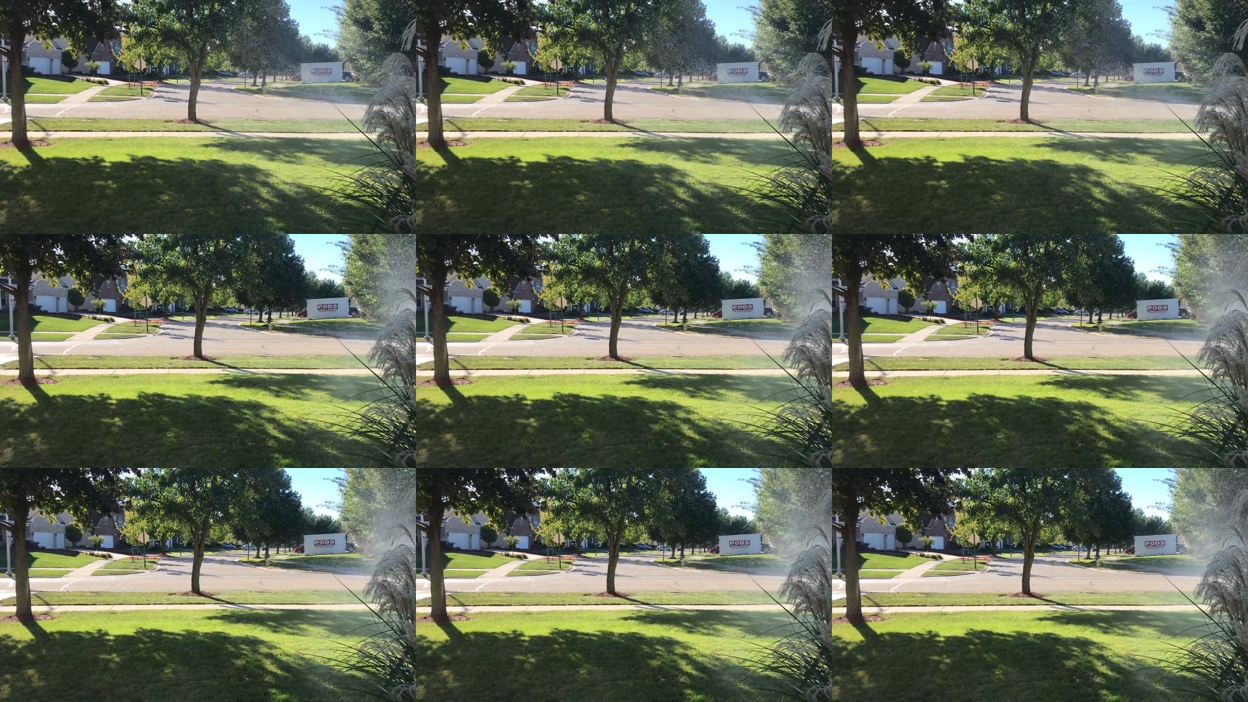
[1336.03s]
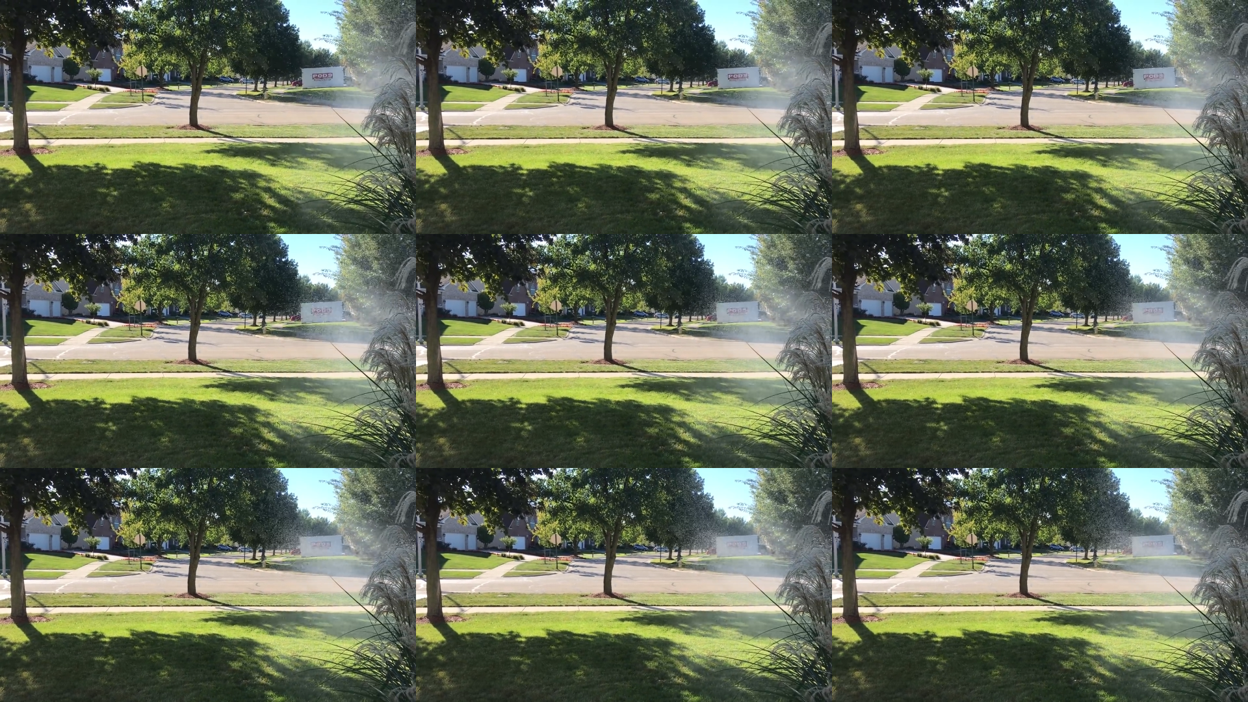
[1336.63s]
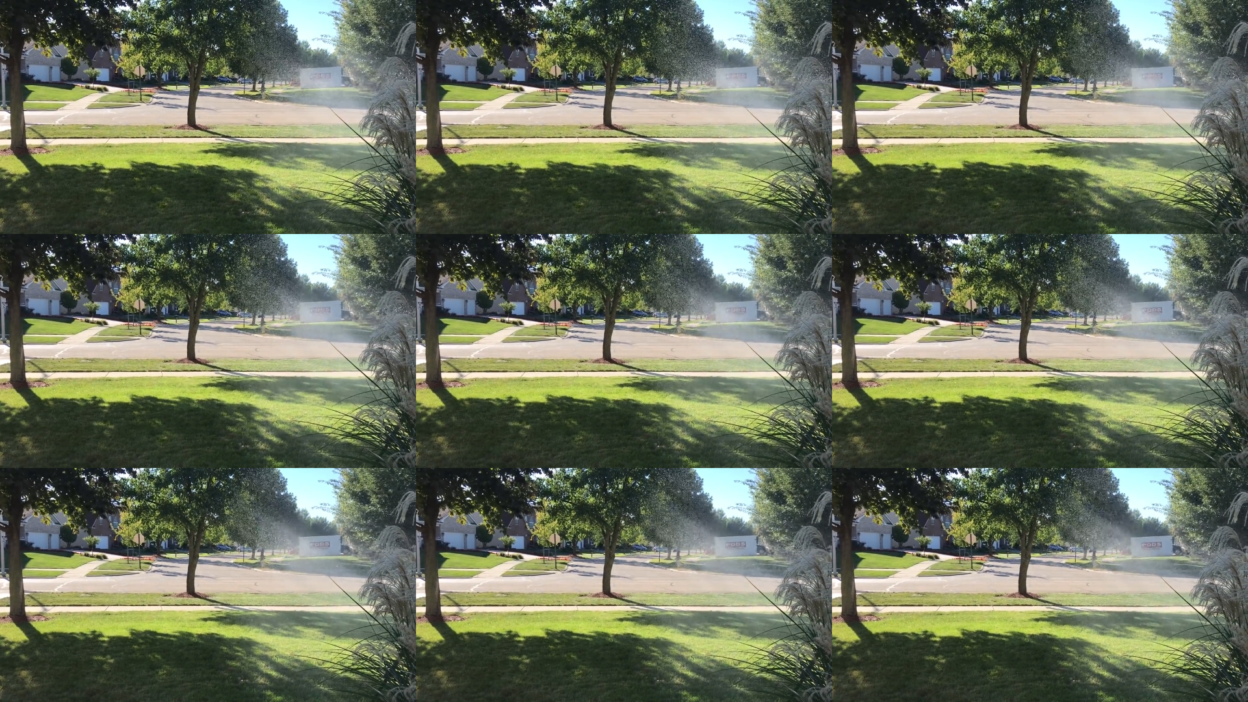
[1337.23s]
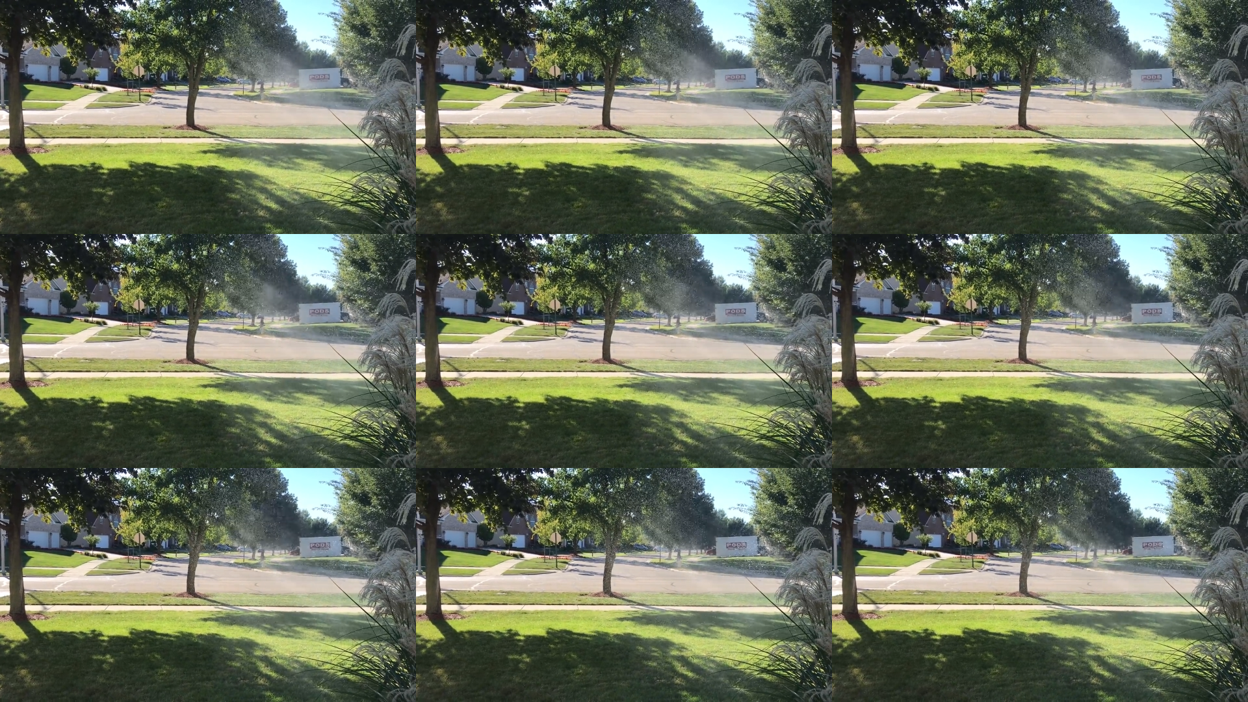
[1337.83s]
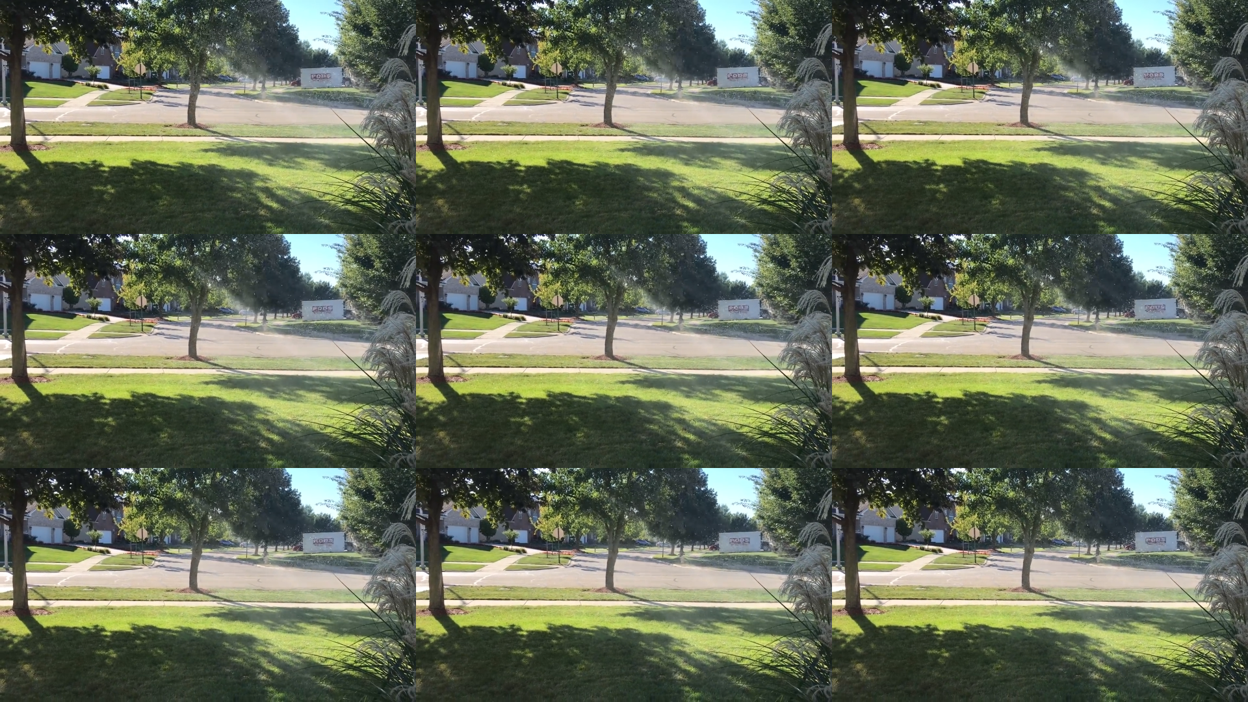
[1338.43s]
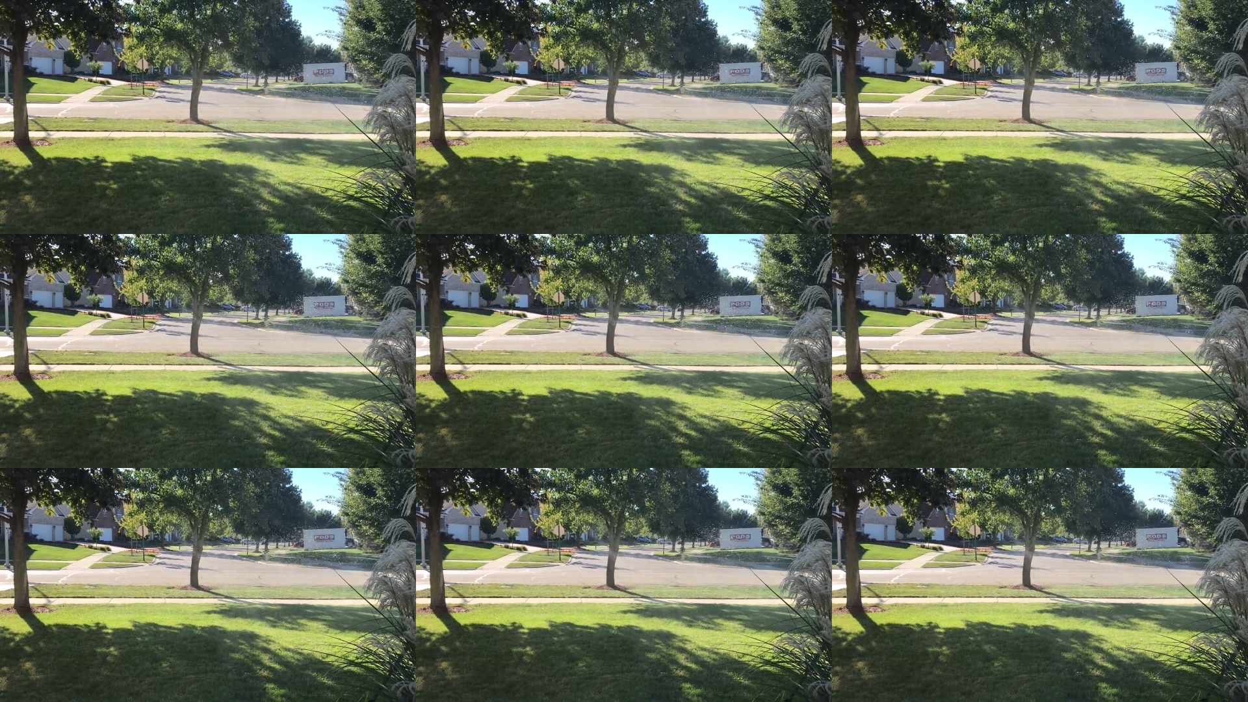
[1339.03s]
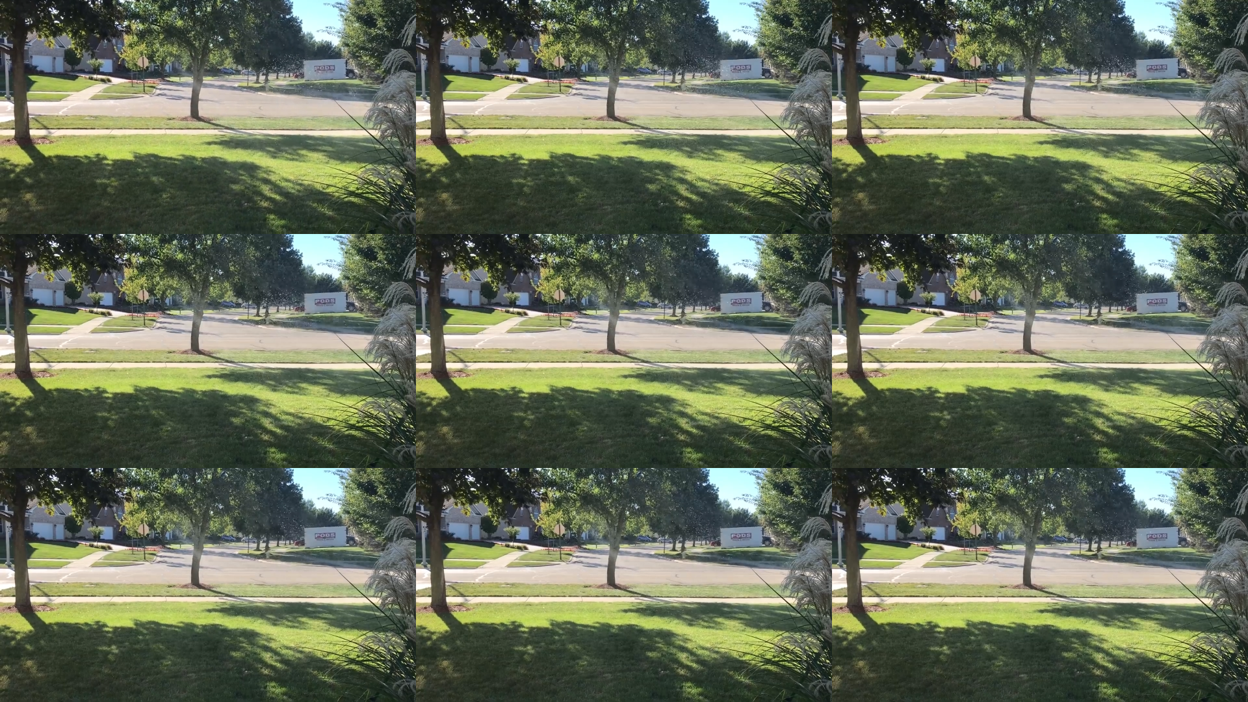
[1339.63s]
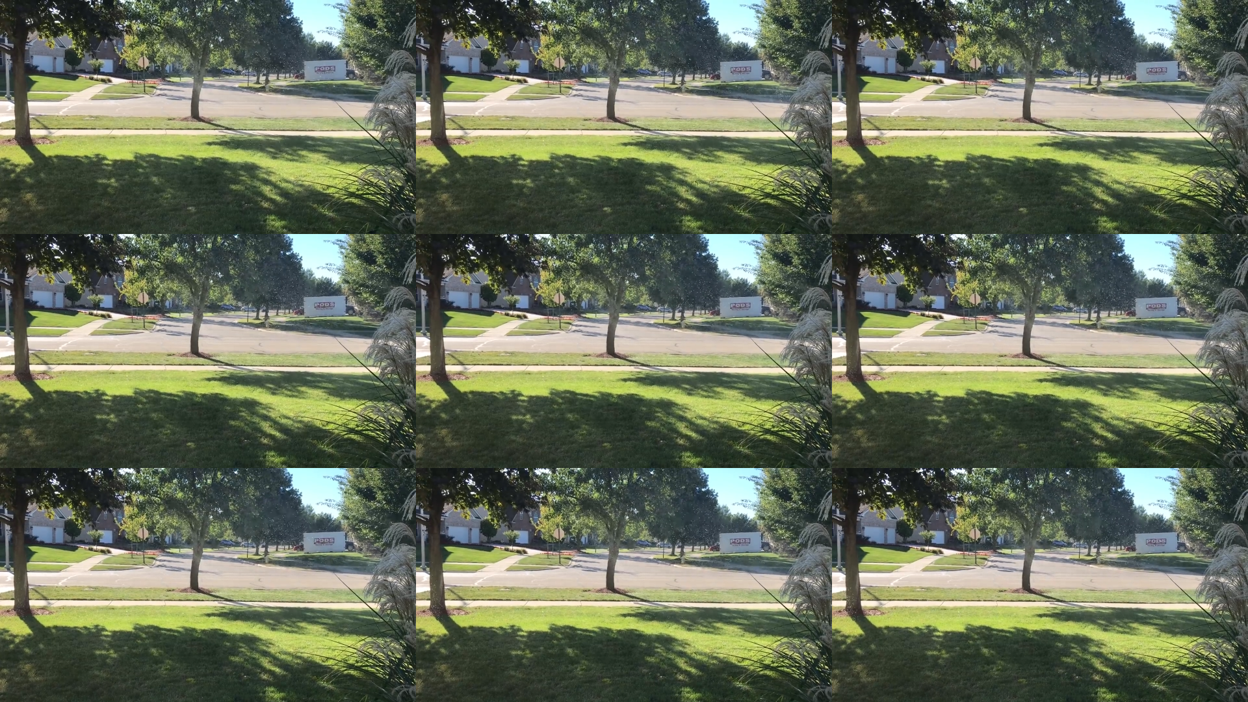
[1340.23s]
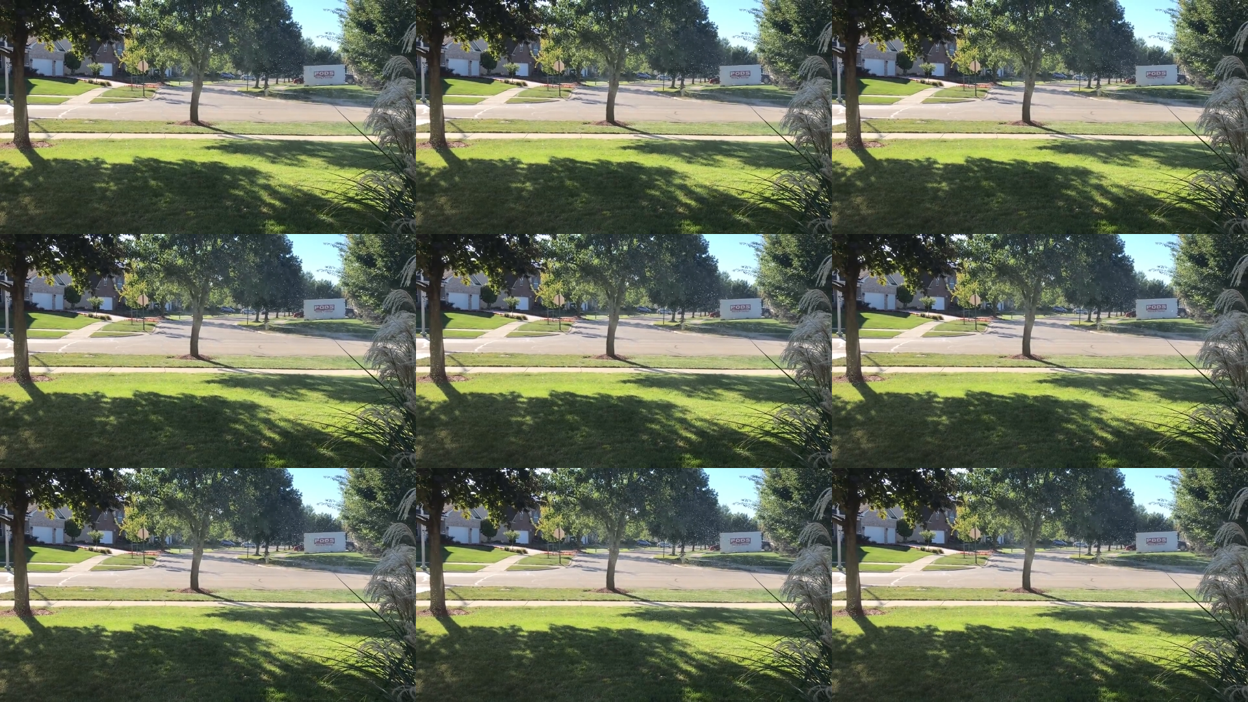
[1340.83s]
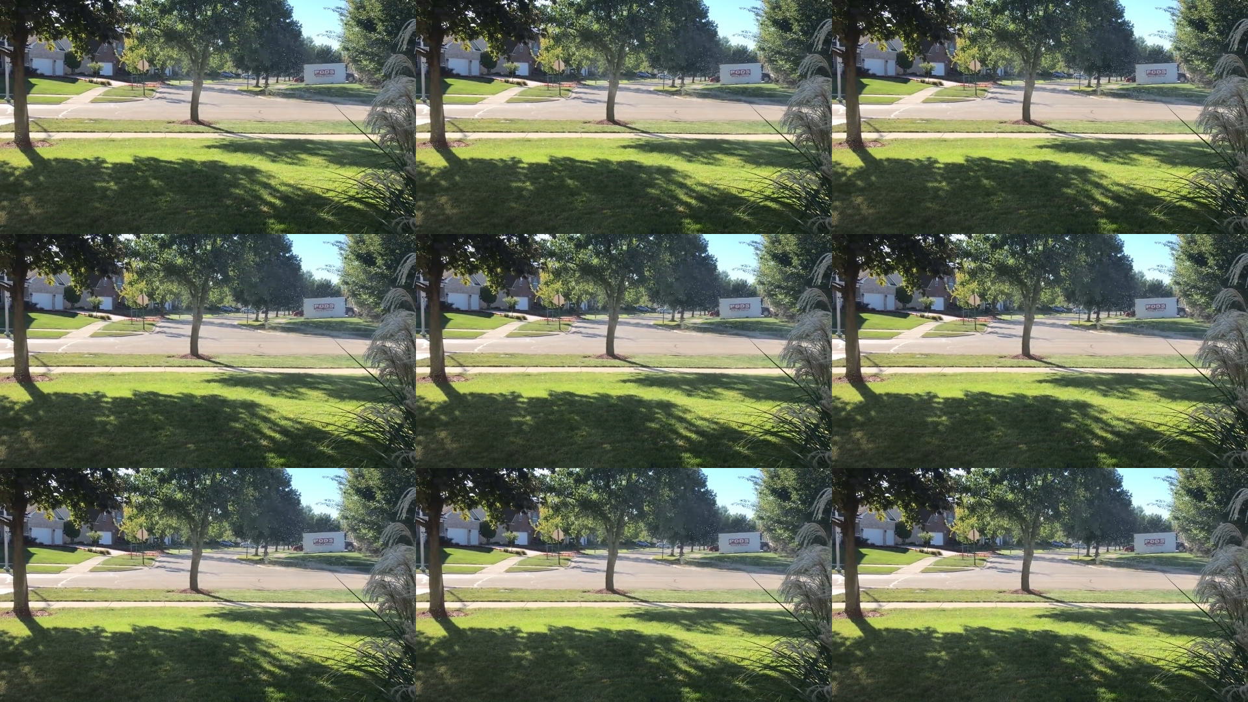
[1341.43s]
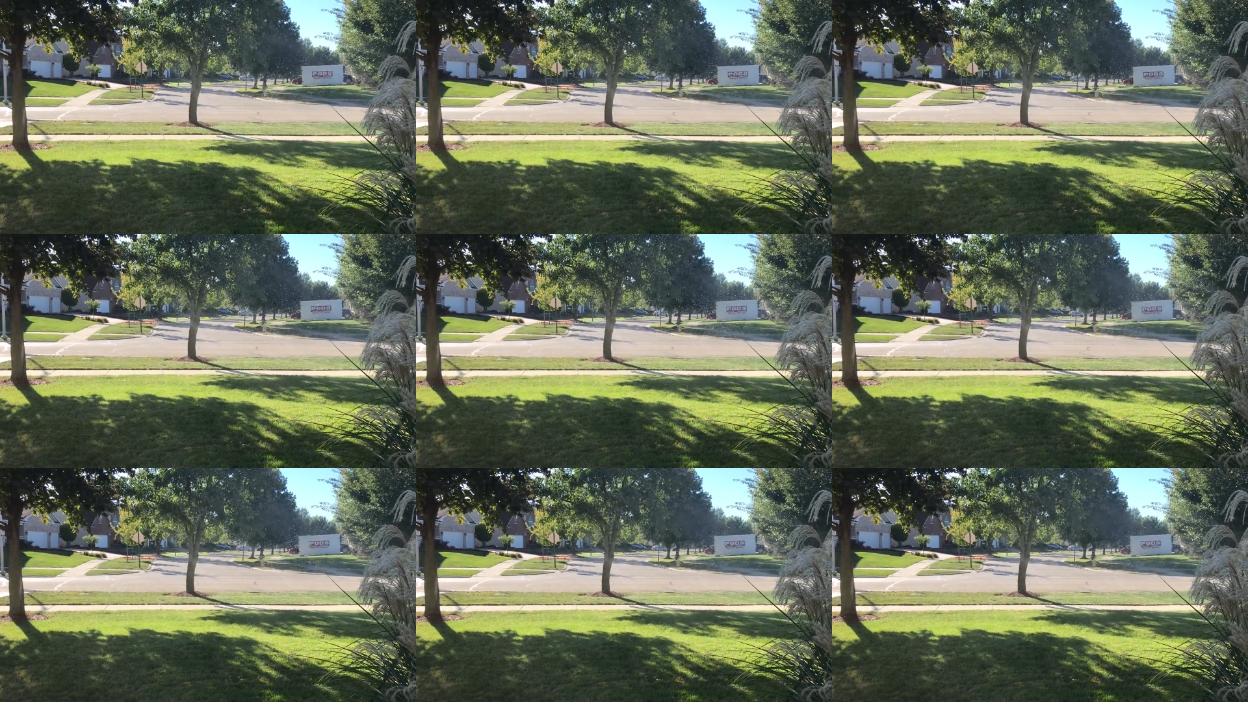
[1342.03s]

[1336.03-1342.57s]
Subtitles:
Nobody's mouth can be seen.